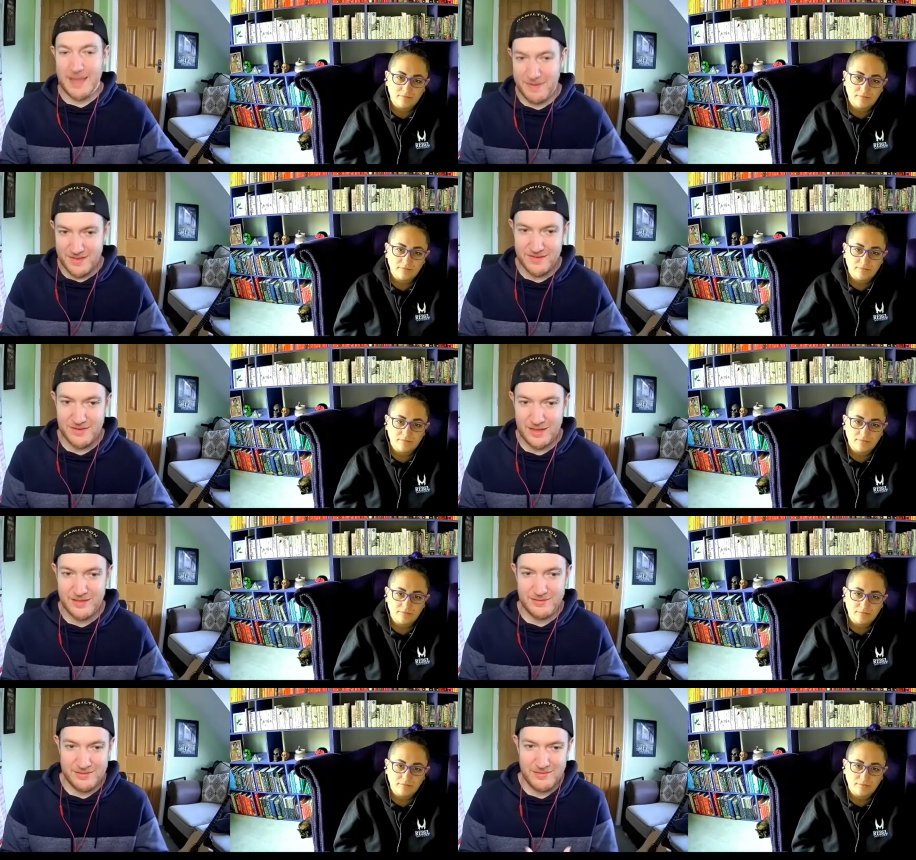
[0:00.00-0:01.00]
Speaker 1: is.
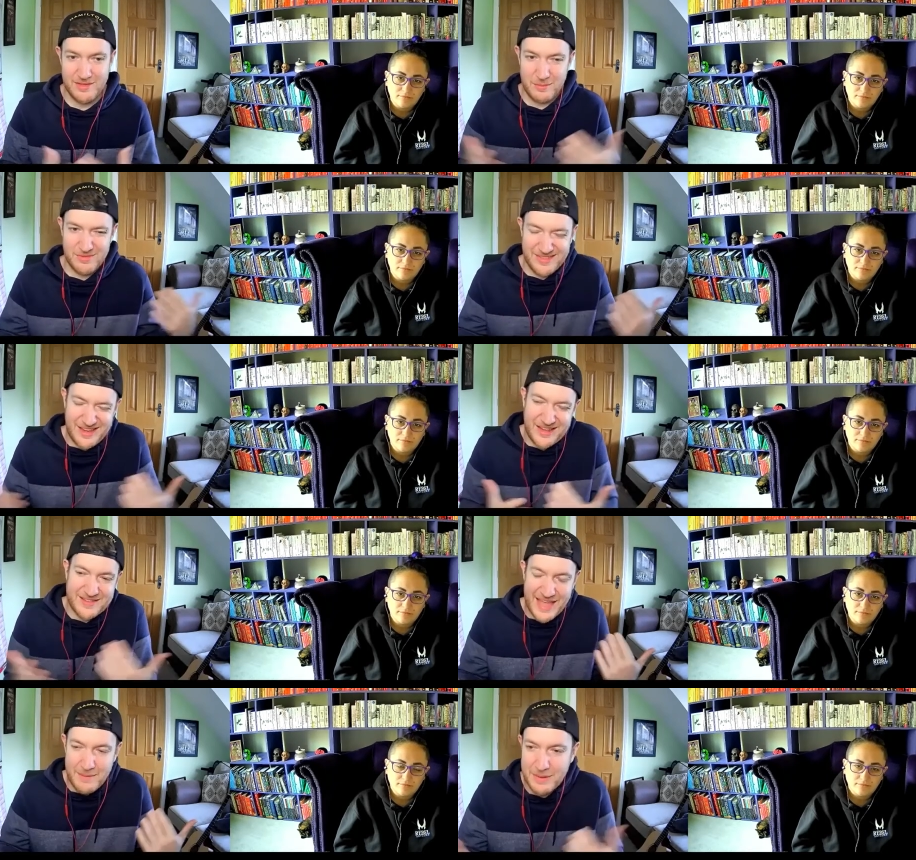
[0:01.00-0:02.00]
And some like there
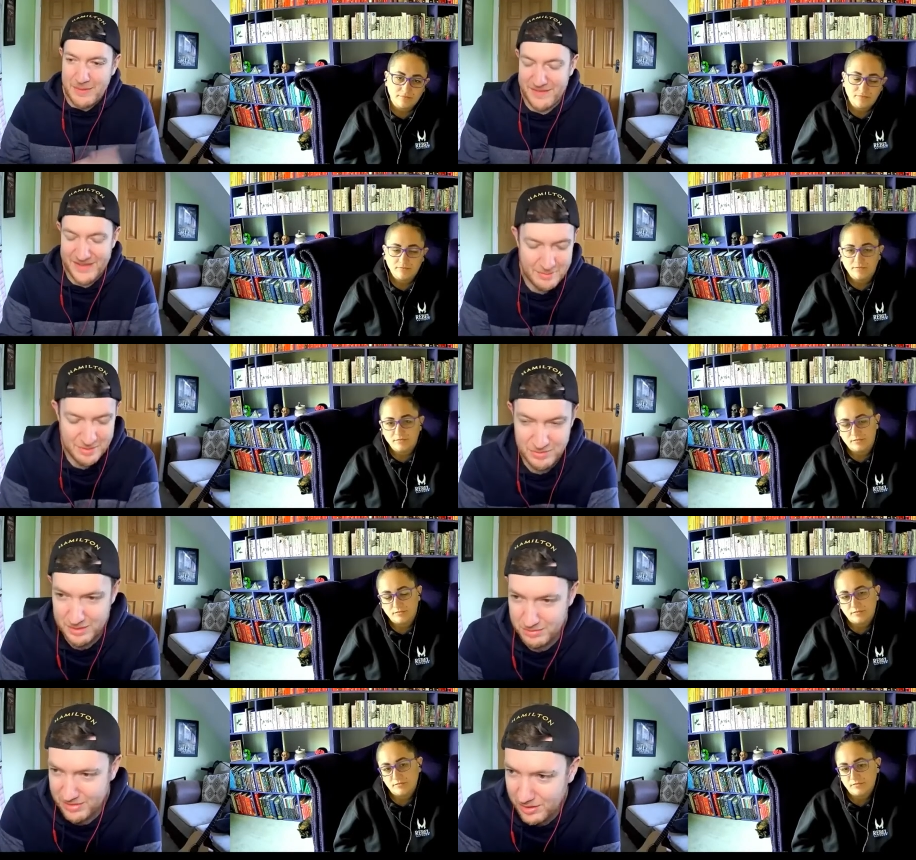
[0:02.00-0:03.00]
can be a bit of a gap
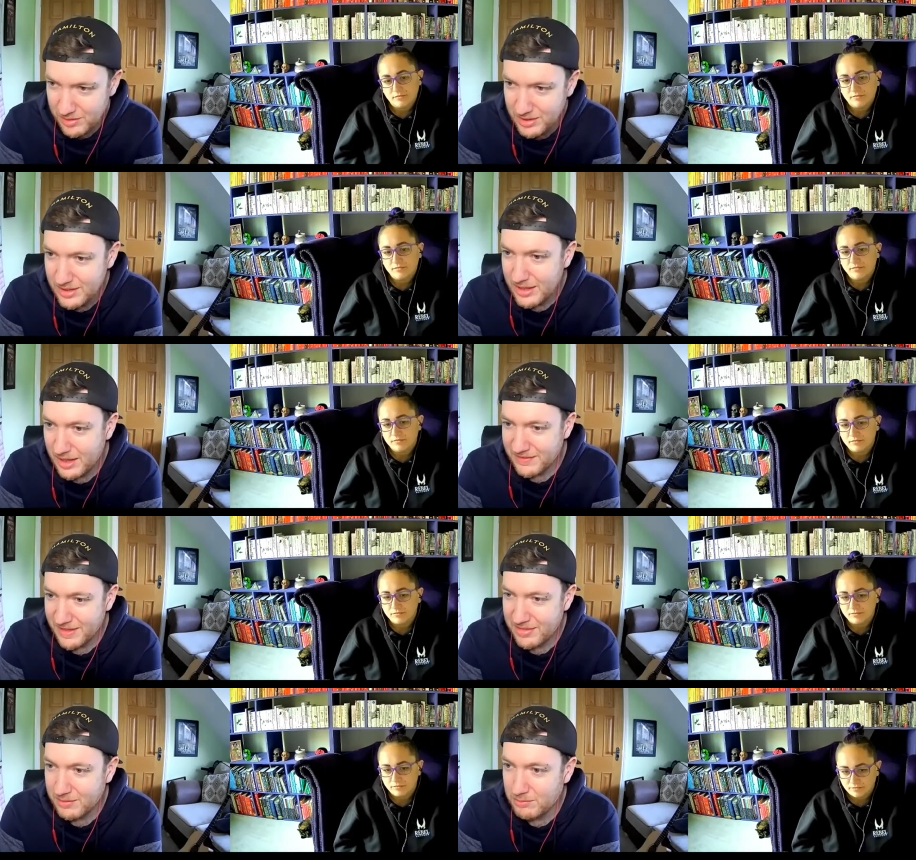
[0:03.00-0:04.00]
sometimes. So I think
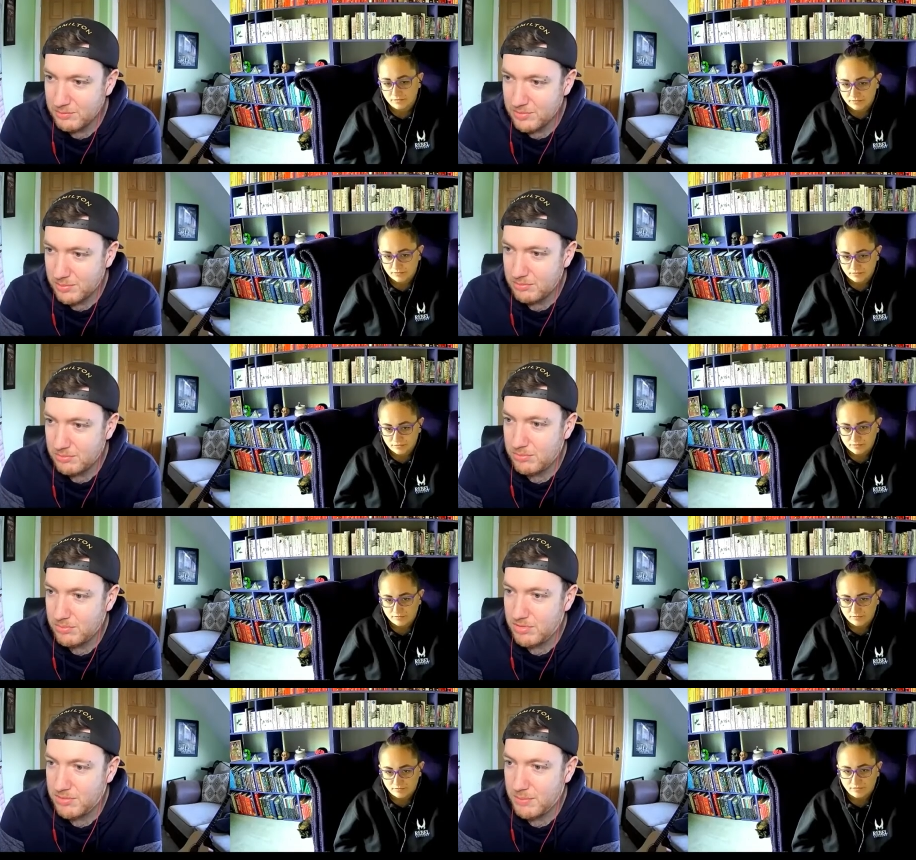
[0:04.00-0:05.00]
that's some some
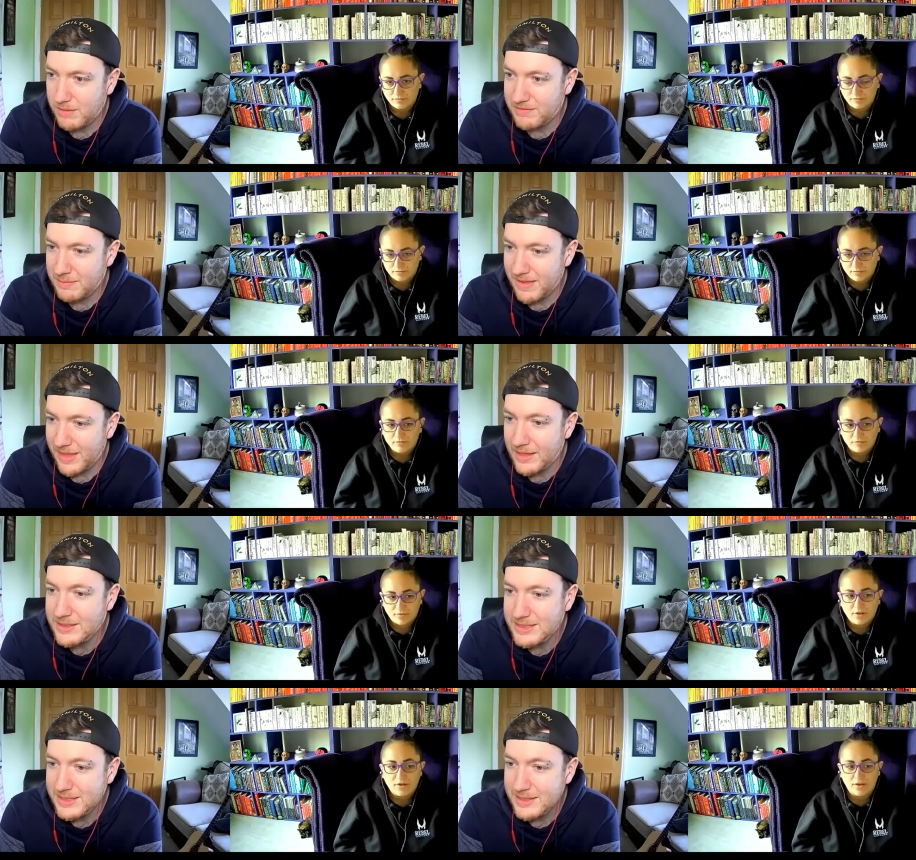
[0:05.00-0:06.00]
smart feedback there.
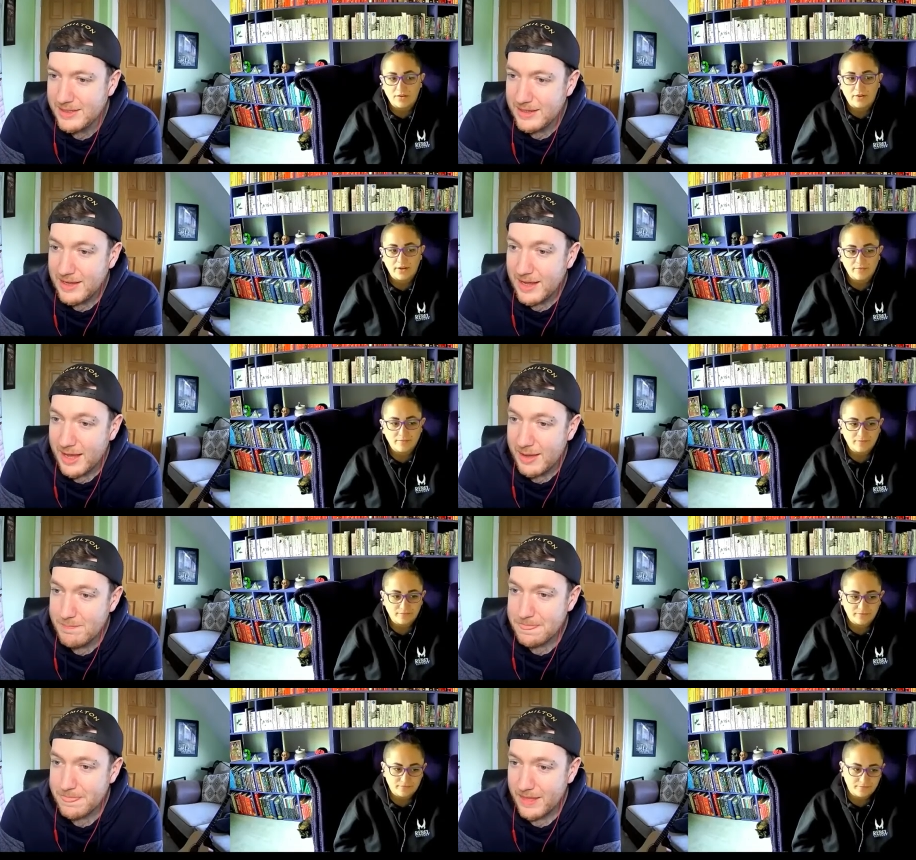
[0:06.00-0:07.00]
Speaker 2: I agree. Um,
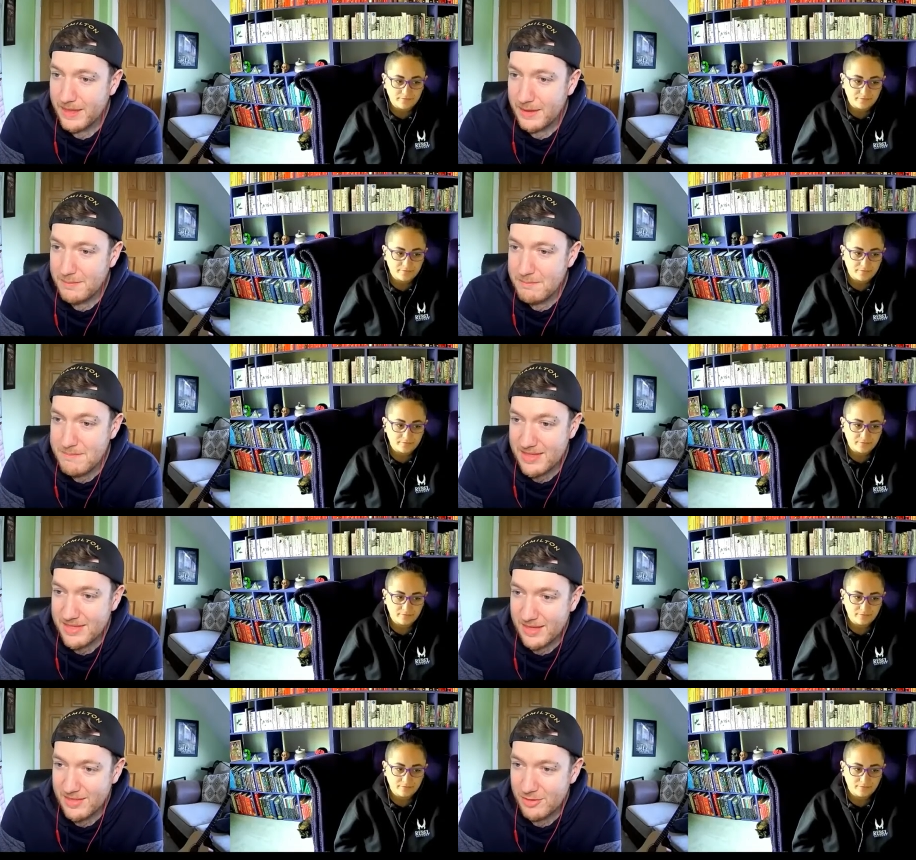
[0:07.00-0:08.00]
Speaker 1: Meg
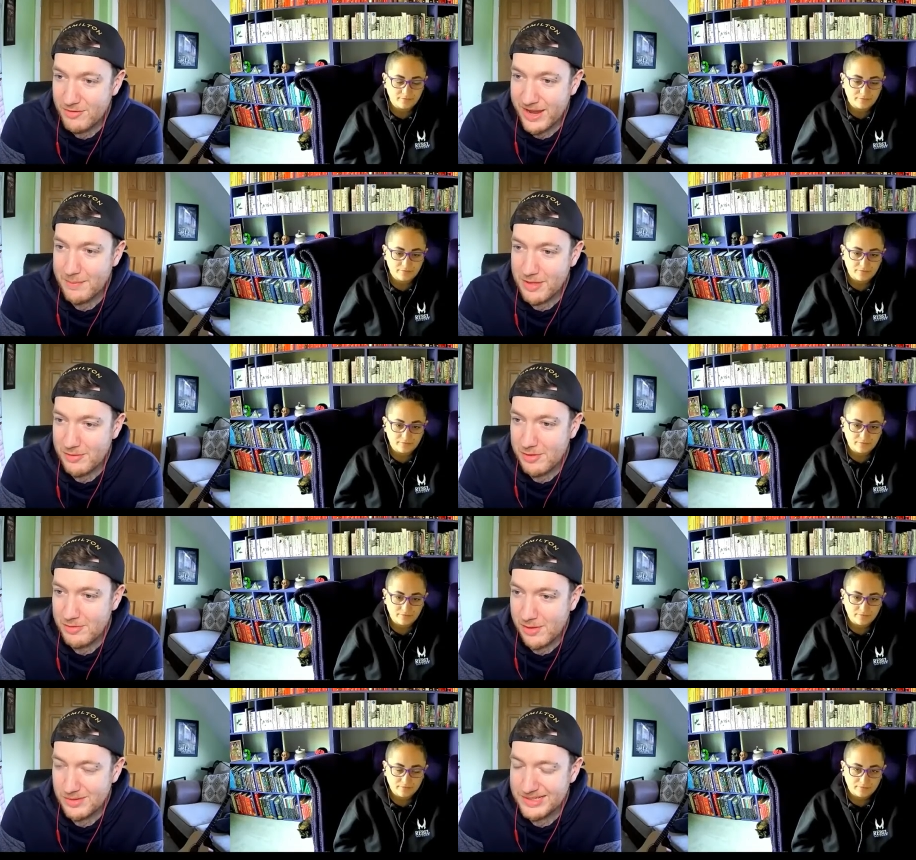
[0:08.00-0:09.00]
says, great episode, you
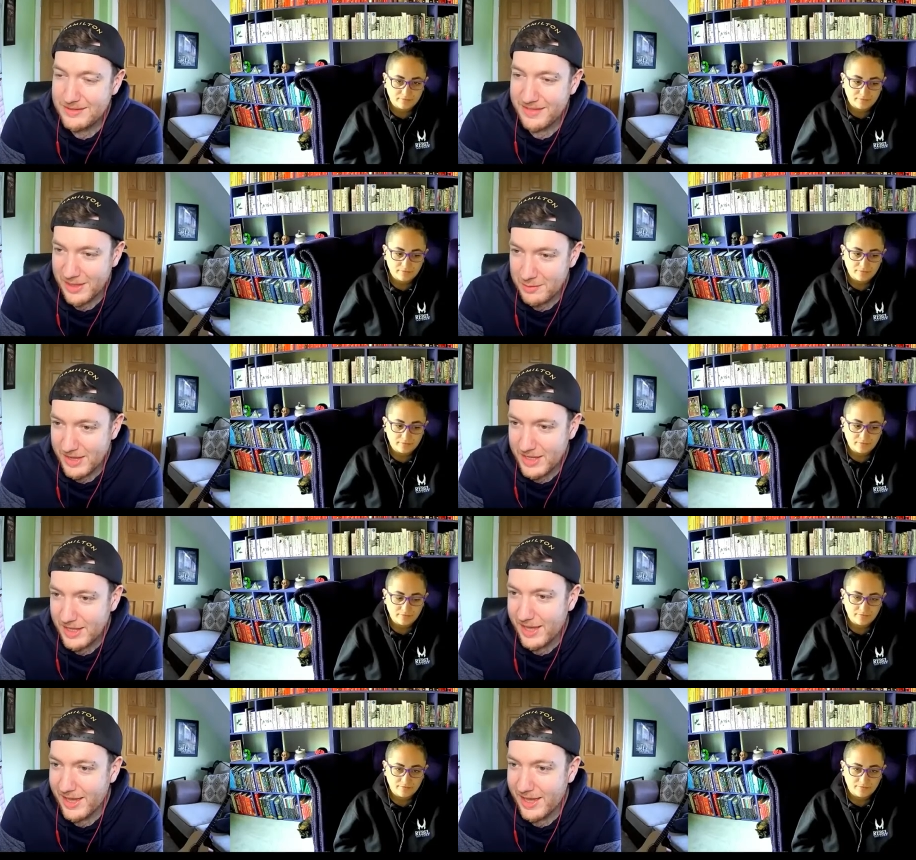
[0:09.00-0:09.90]
two. Thank you, Meg. Uh,